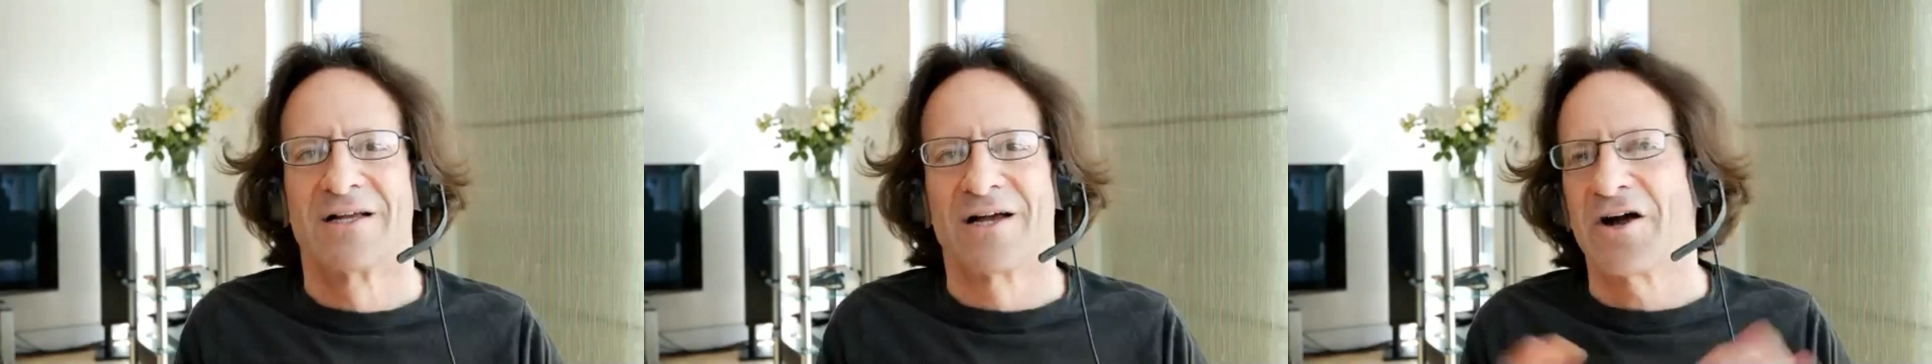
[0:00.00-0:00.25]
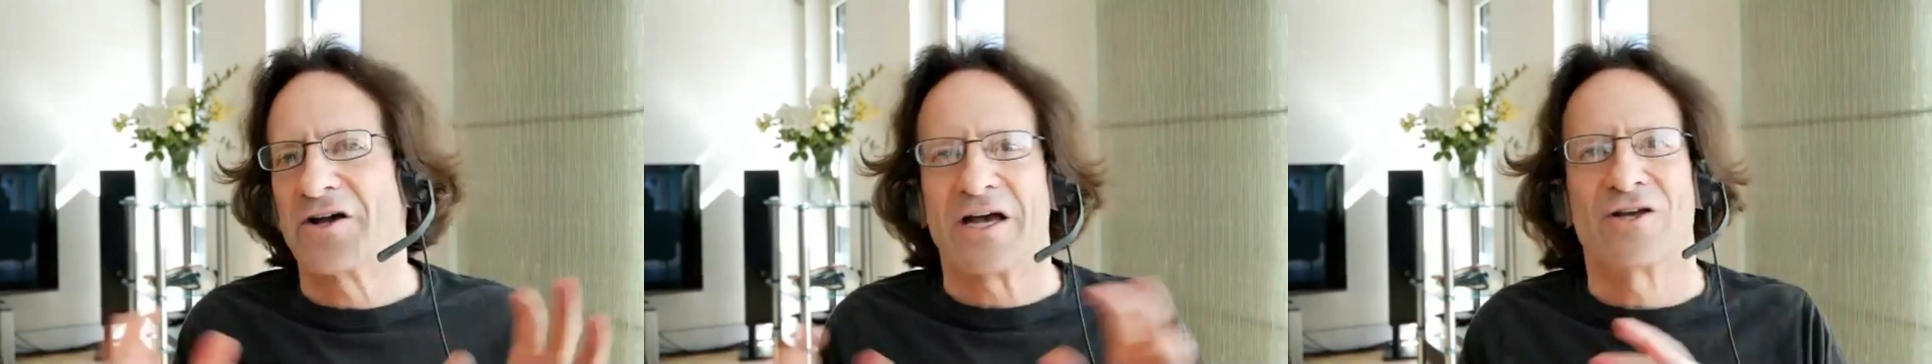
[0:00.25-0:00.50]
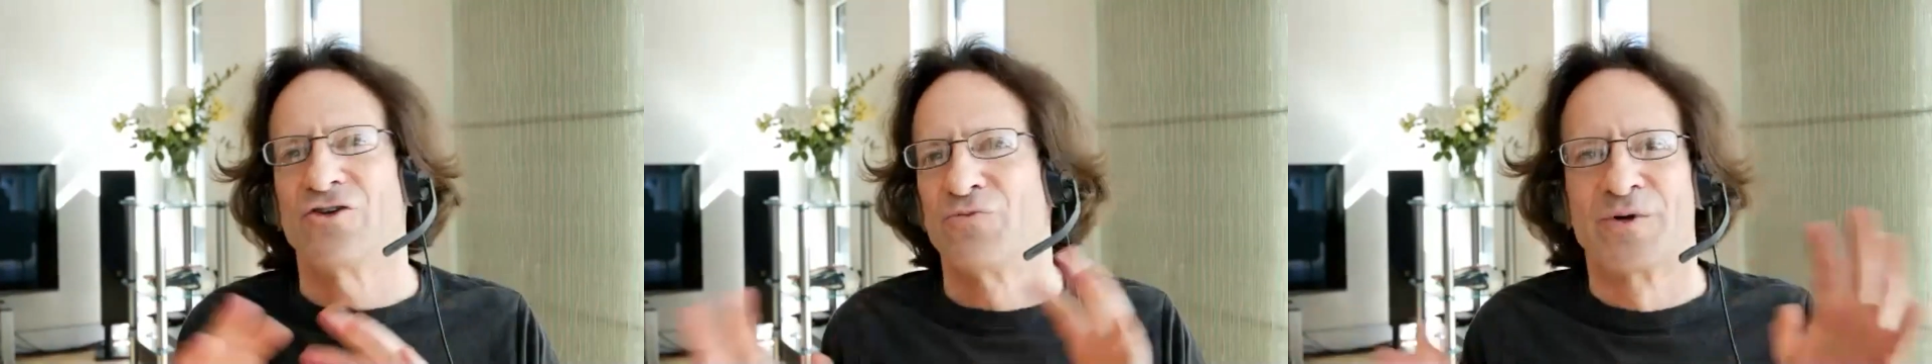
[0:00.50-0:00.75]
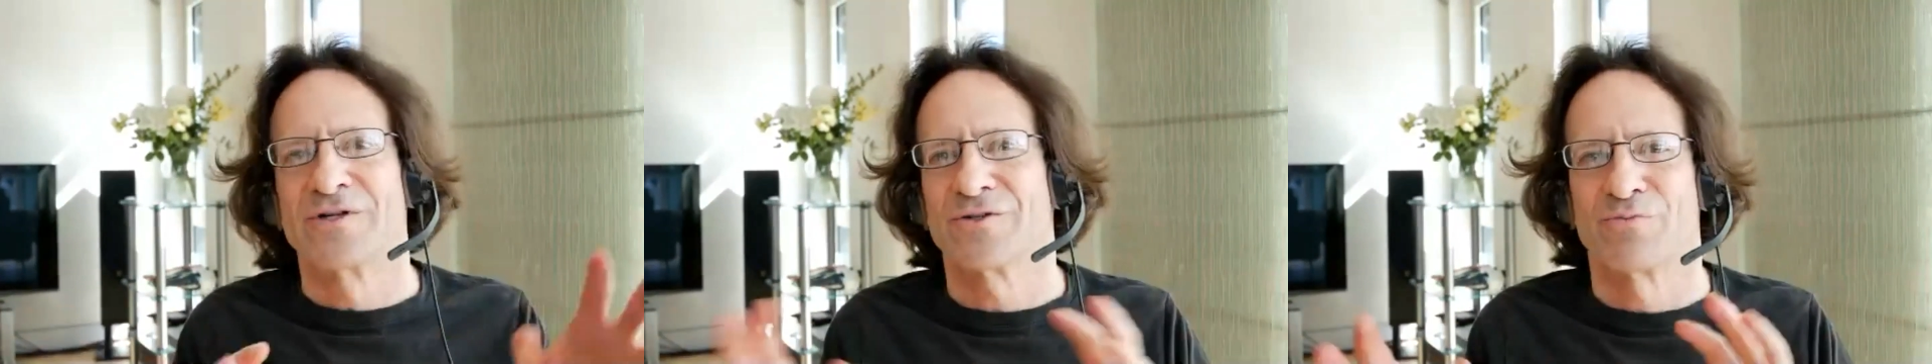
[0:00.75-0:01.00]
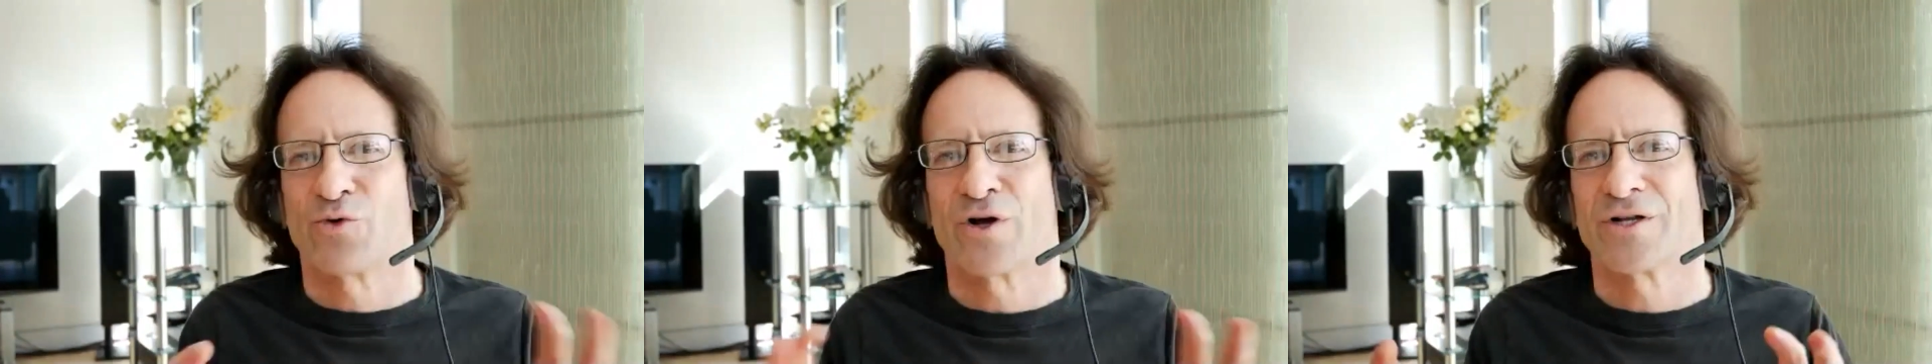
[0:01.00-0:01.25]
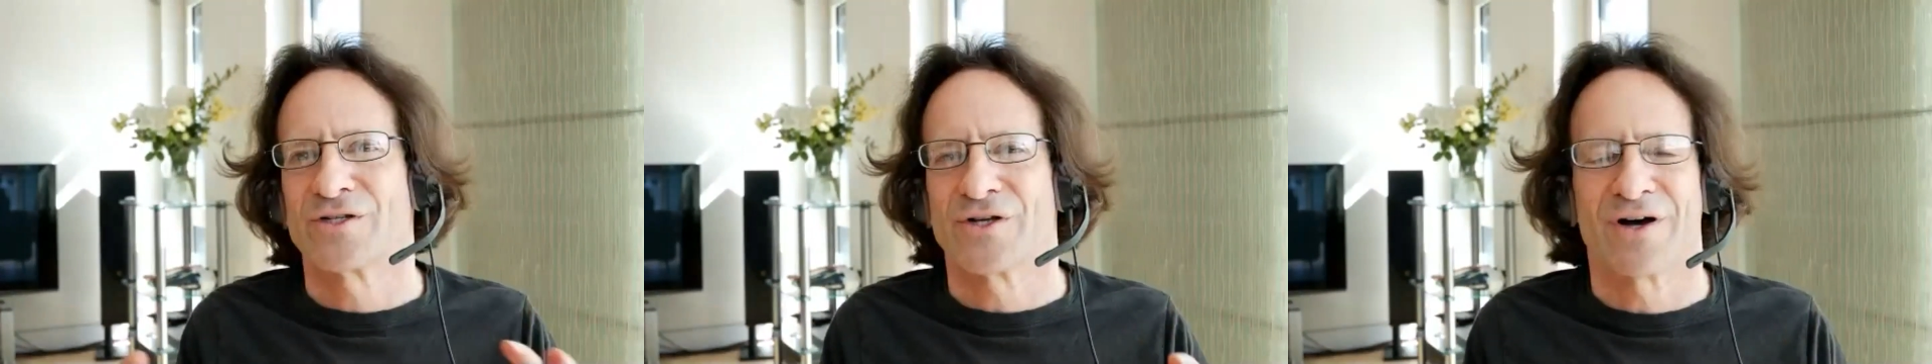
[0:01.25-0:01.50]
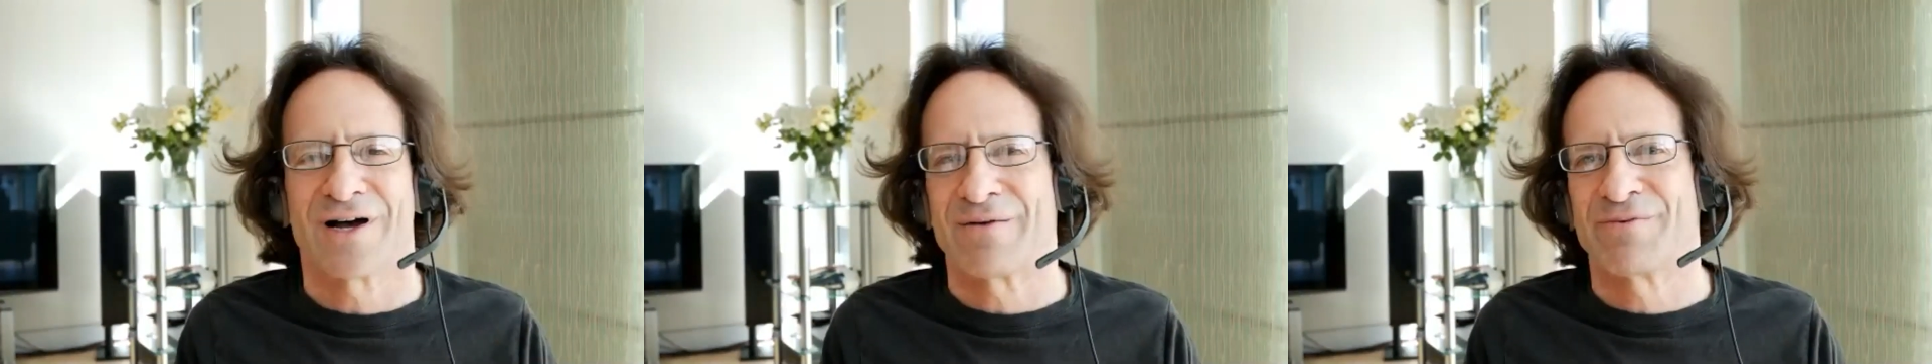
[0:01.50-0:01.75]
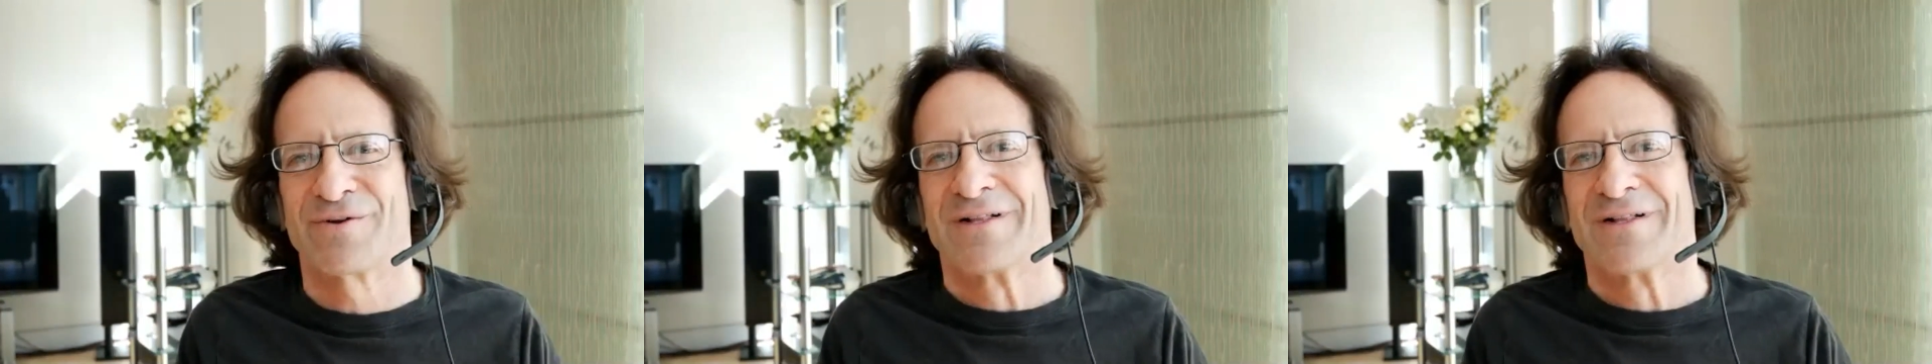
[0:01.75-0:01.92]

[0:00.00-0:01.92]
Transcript: Okay, you've built a prototype